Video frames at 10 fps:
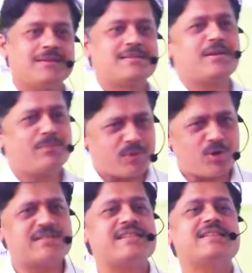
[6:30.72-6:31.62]

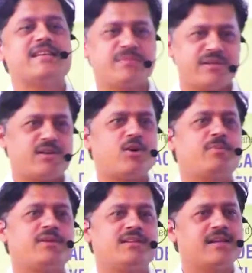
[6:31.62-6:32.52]
process has been
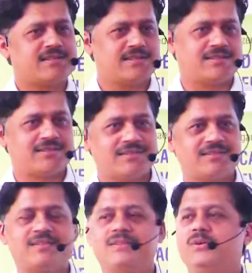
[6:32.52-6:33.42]
adopted. That's it.
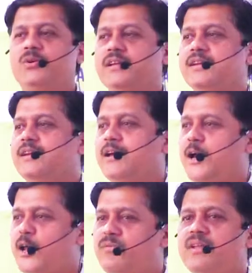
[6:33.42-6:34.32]
Okay,
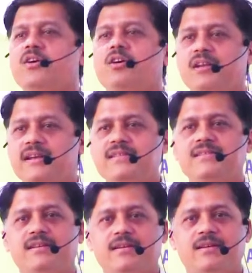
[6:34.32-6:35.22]
and we call
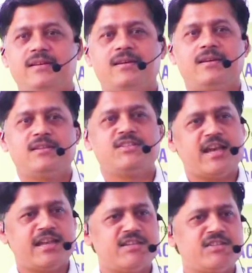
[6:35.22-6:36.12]
as
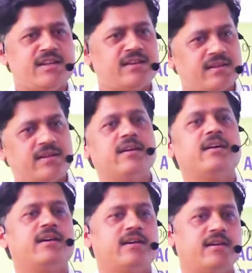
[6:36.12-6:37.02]
challenge and
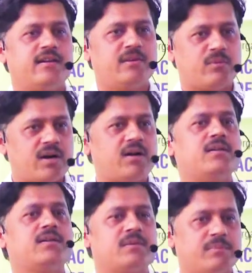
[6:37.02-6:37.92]
reward
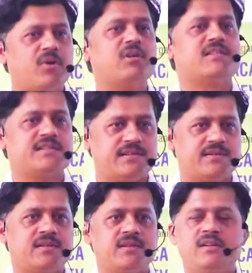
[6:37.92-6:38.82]
policy
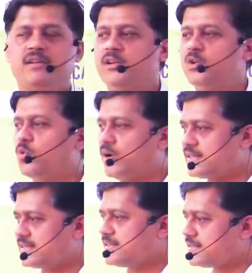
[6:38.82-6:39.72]
to
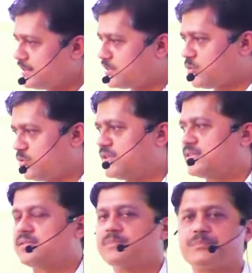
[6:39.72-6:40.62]
assess the
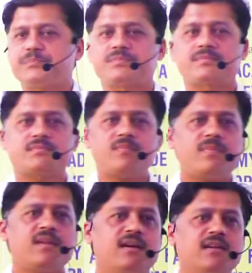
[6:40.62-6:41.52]
students.
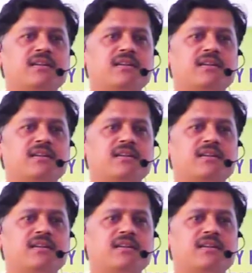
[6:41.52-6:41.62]
And